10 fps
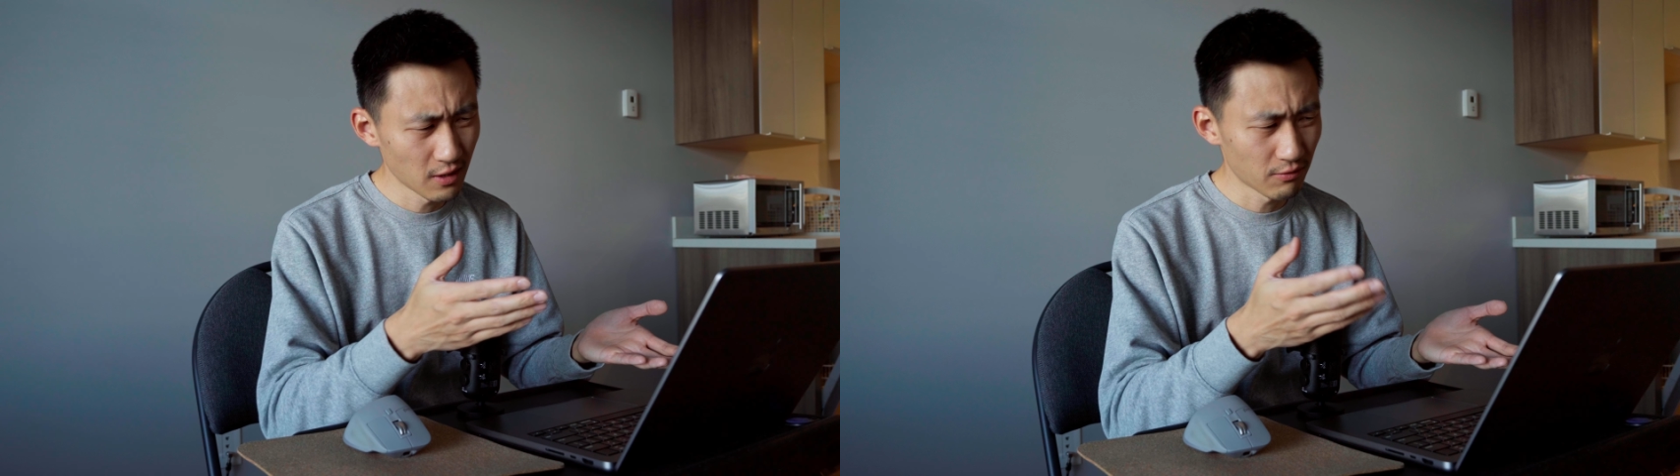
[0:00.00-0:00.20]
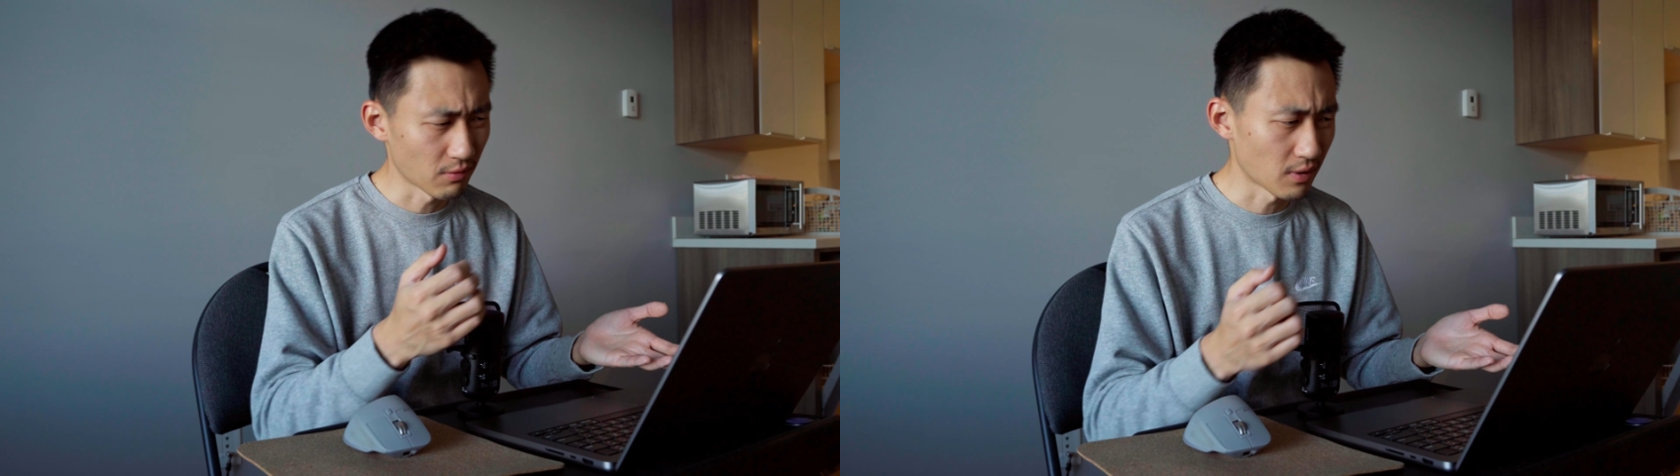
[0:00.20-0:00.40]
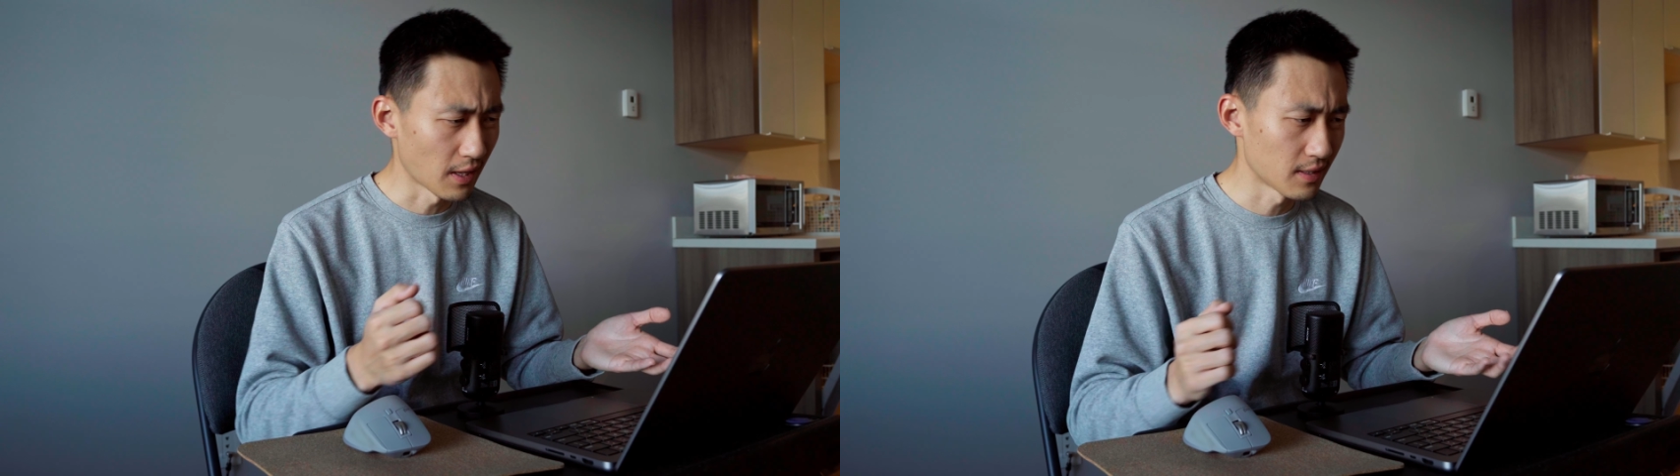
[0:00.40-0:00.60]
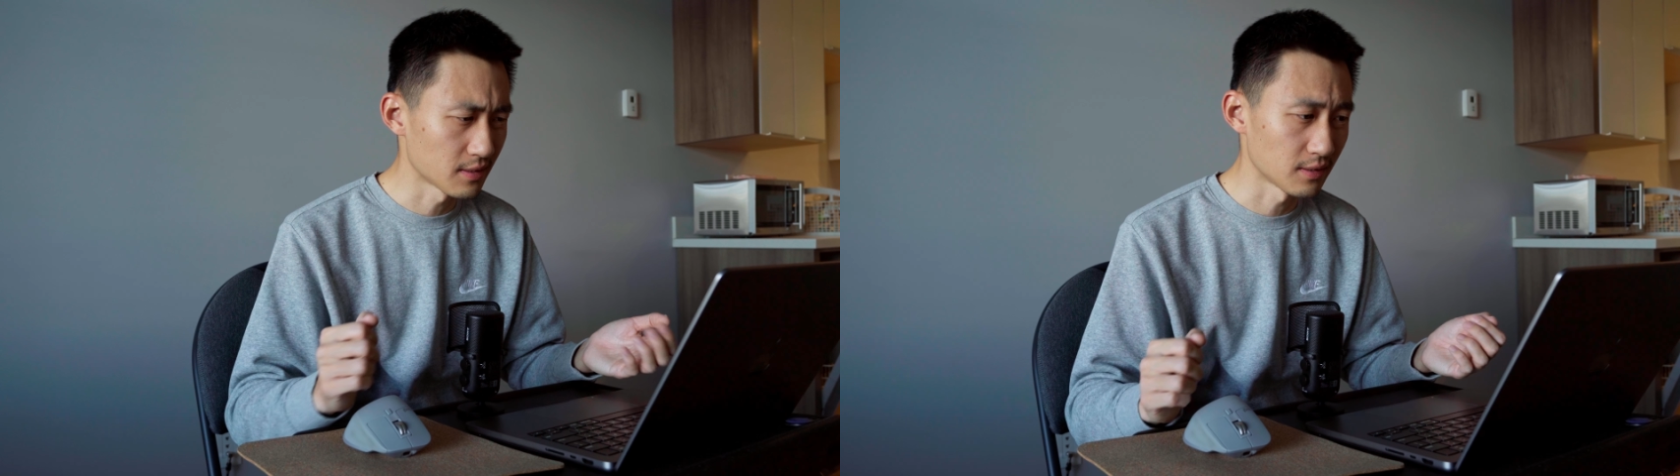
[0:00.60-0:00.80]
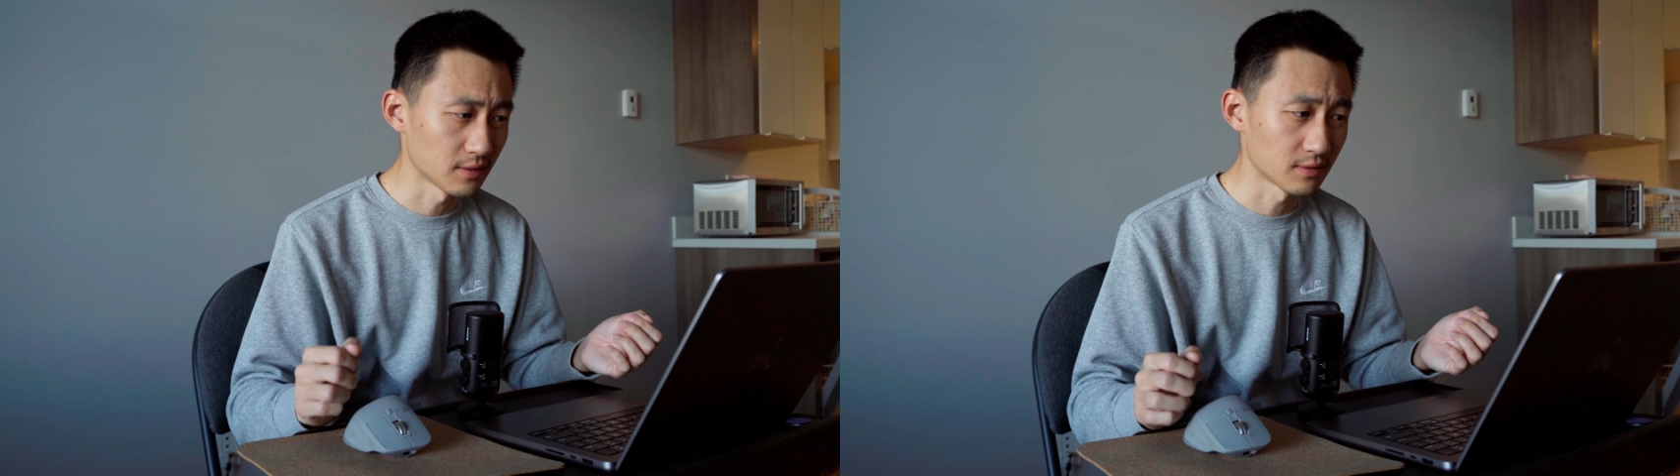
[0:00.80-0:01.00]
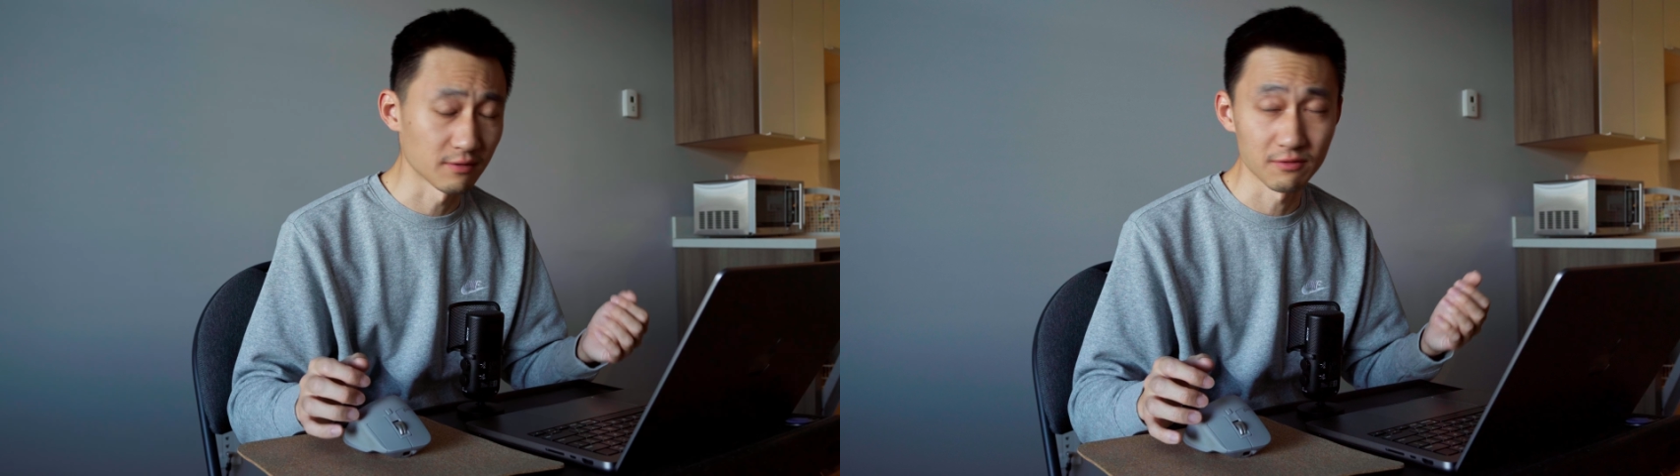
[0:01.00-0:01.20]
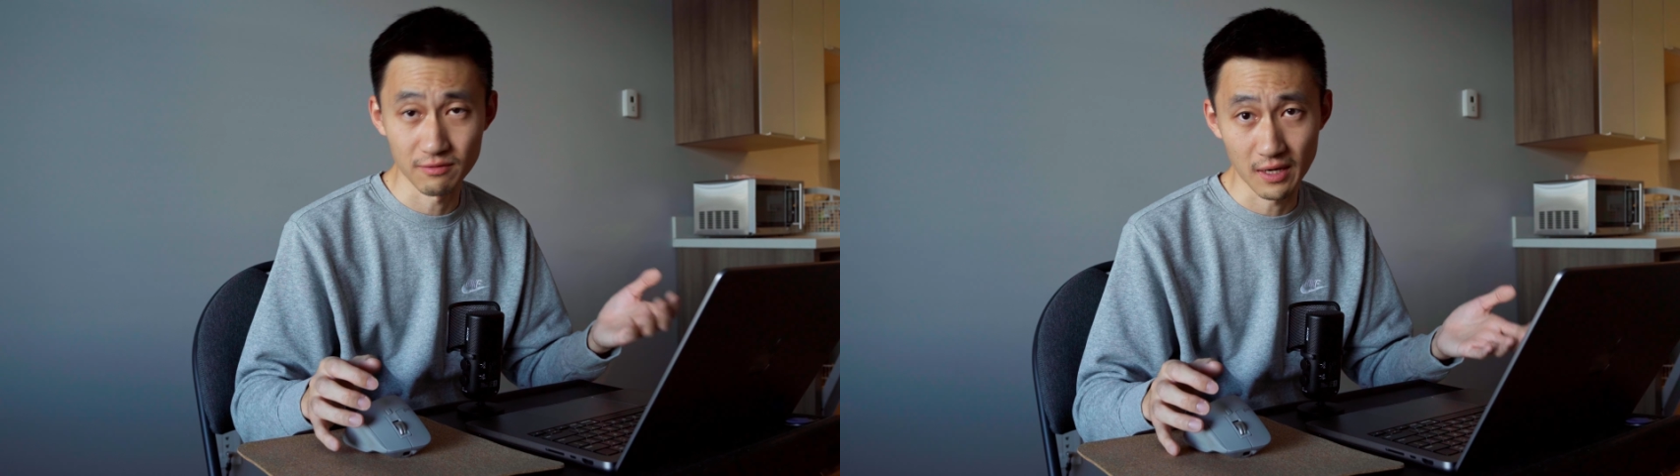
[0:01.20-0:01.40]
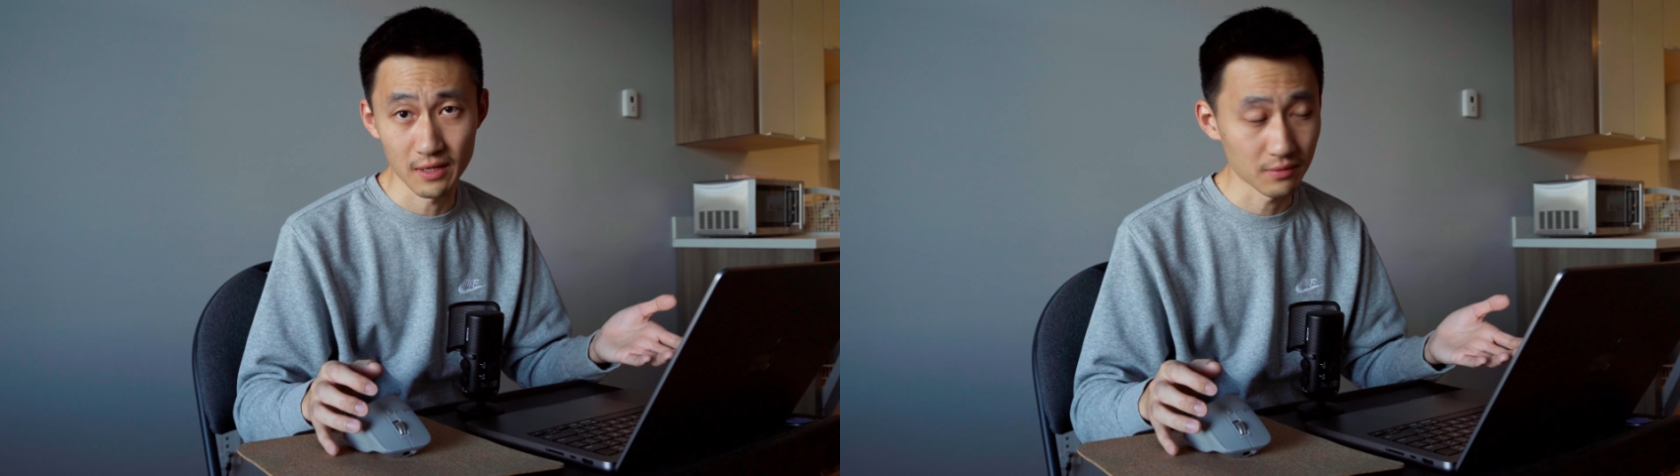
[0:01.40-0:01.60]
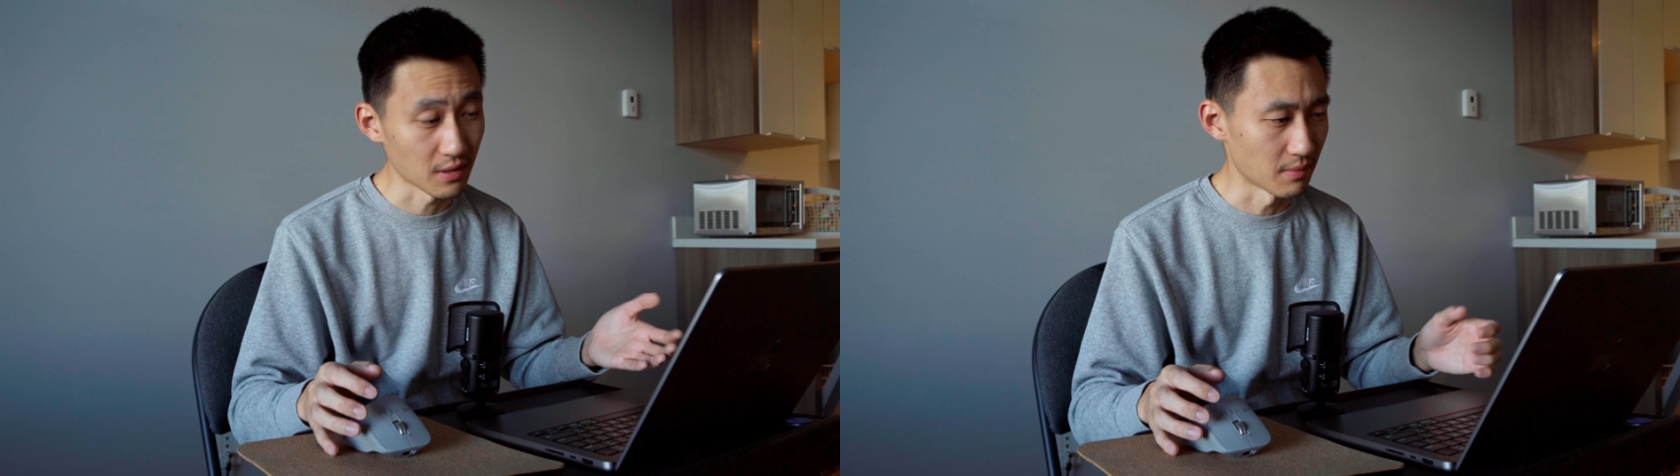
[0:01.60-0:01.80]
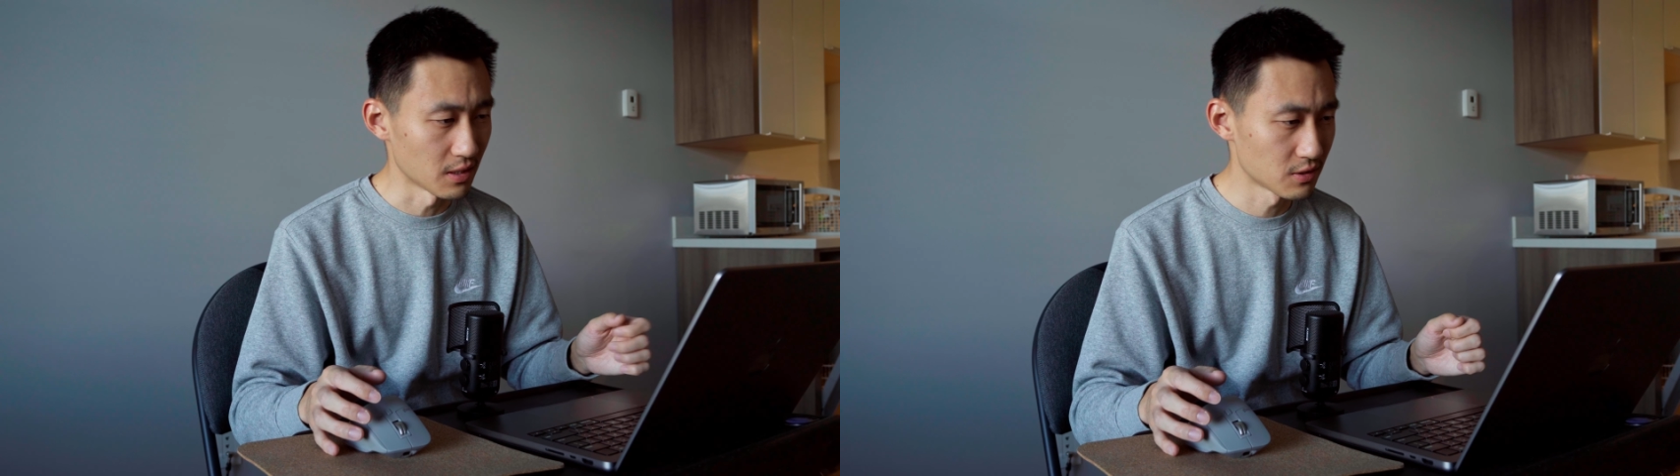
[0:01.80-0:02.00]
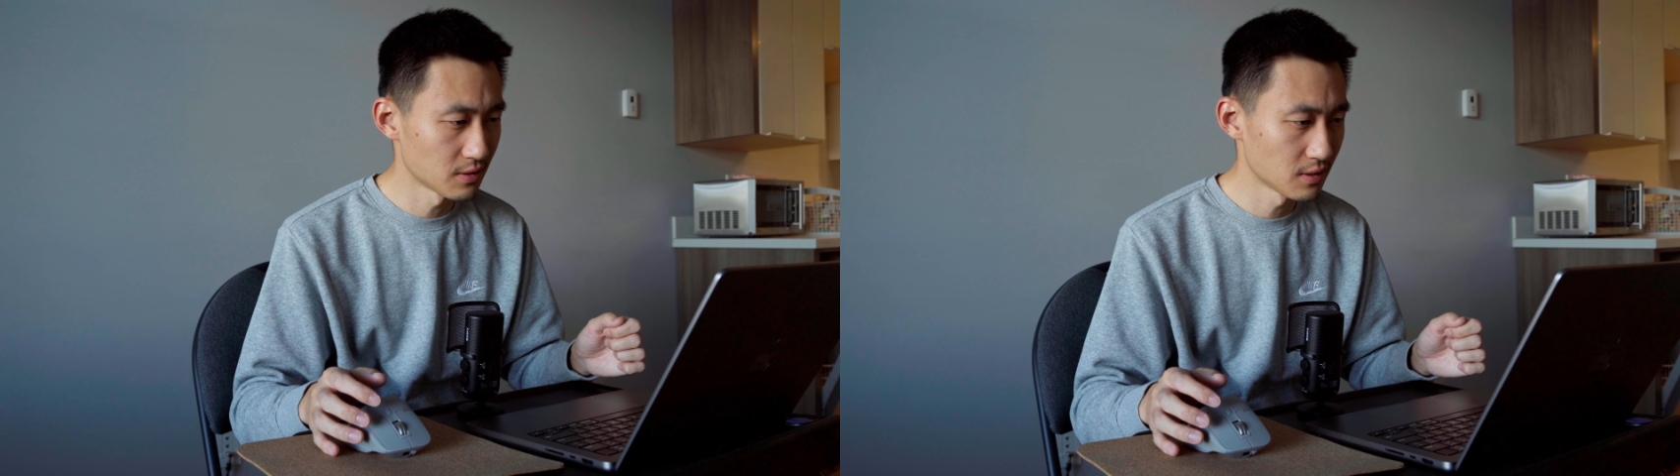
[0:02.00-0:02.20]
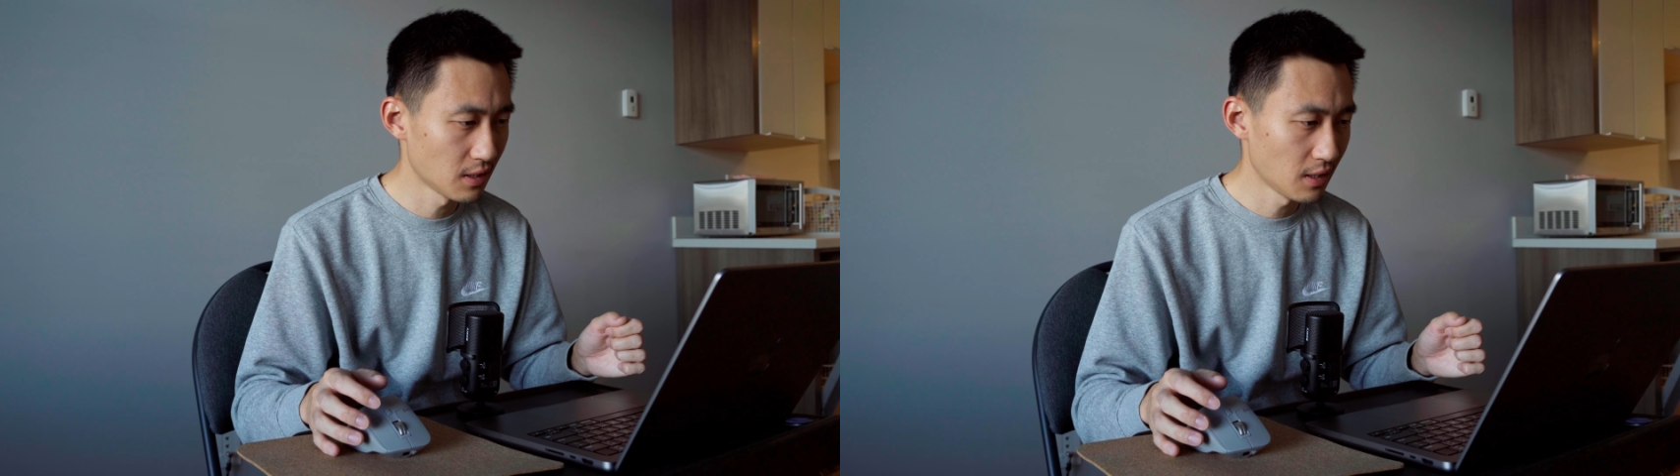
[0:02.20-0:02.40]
for editing the final image.